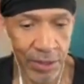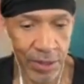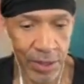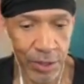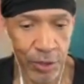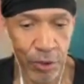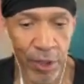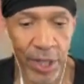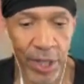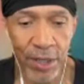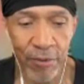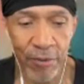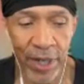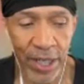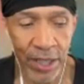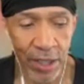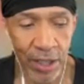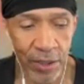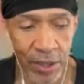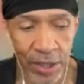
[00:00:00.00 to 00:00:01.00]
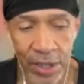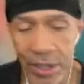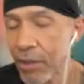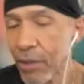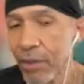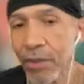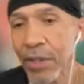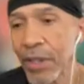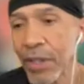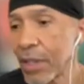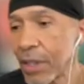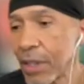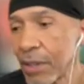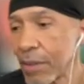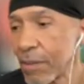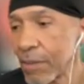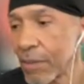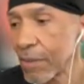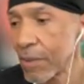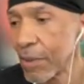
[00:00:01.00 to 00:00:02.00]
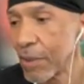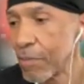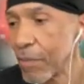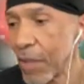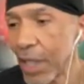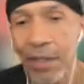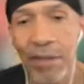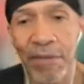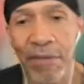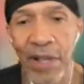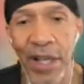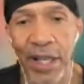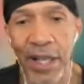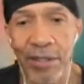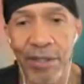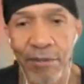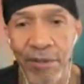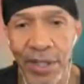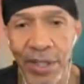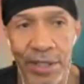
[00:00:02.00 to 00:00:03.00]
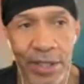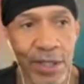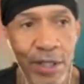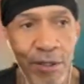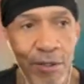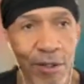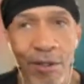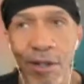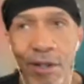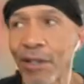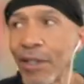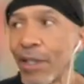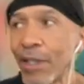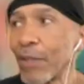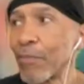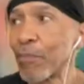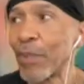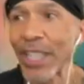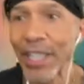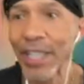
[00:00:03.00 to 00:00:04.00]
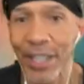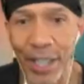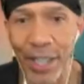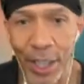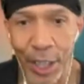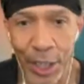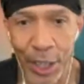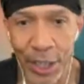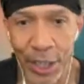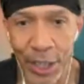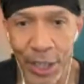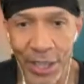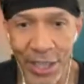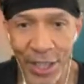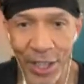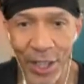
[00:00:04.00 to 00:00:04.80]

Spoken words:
train wreck going through the metal factory, or the picnic, you